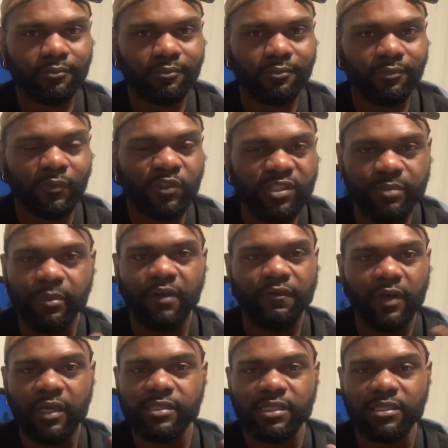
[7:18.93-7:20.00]
you see my
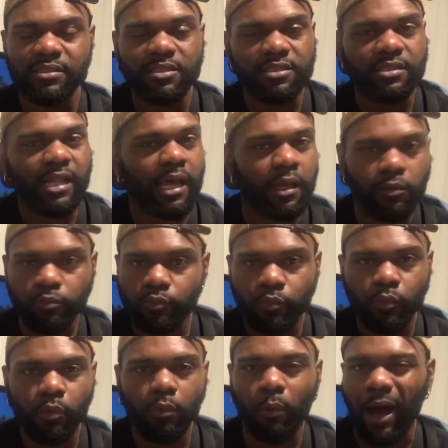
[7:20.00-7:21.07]
face? It's just like,
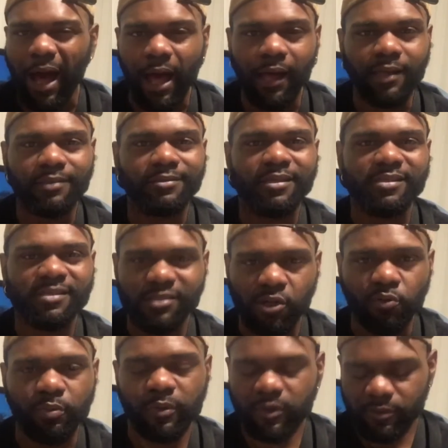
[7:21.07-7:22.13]
why? It's
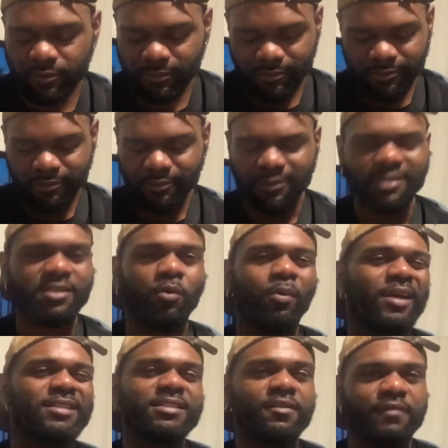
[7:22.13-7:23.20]
stupid. It's a
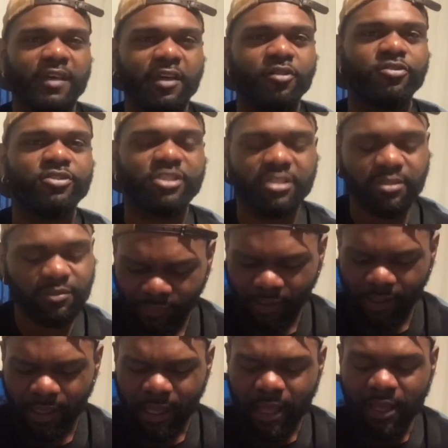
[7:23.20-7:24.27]
waste of energy.
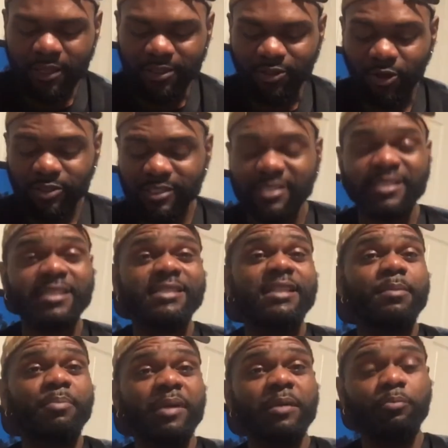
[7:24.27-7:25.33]
Narcissistic
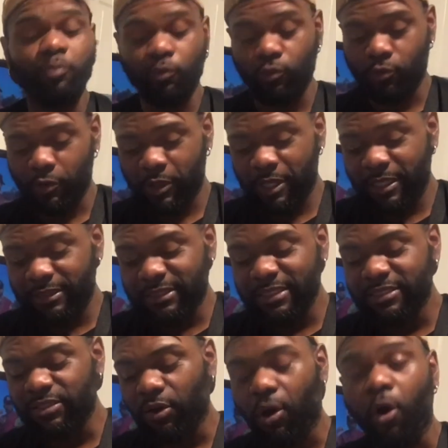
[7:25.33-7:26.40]
people tend
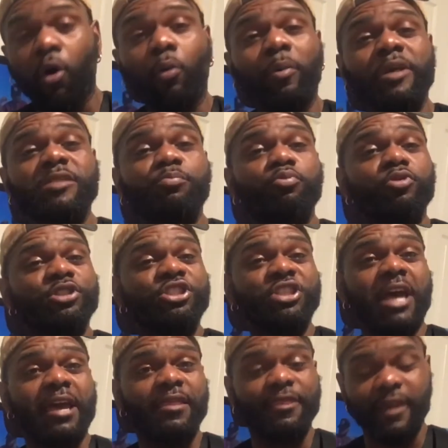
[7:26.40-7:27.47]
to always
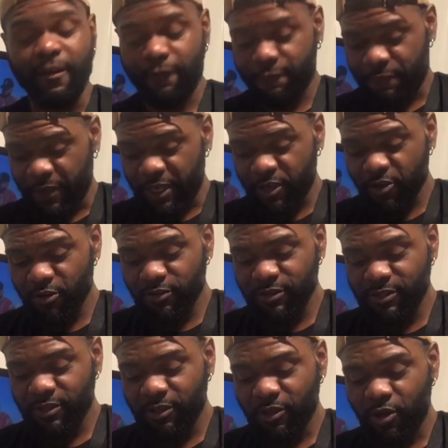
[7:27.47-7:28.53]
project their
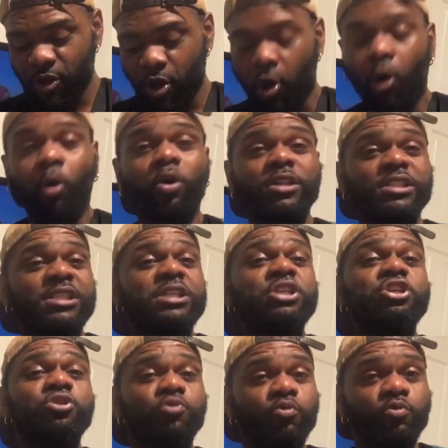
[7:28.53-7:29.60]
fears onto
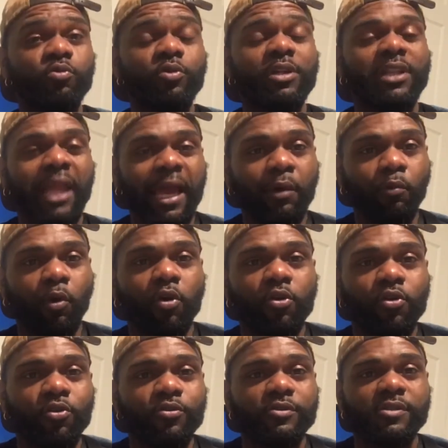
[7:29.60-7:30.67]
you, light
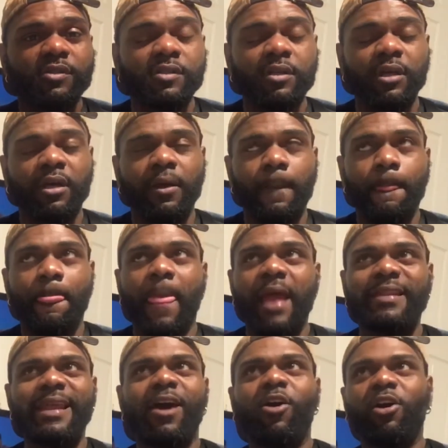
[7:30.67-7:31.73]
workers. And
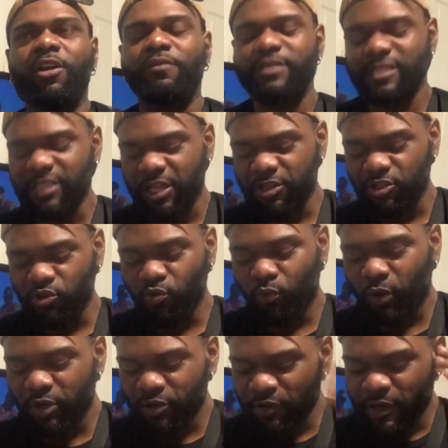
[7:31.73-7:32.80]
now all of a sudden you
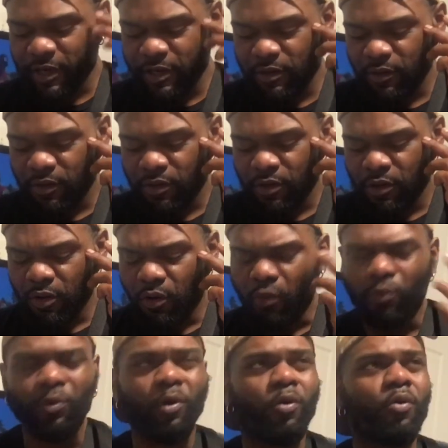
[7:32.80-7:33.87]
wondering, well,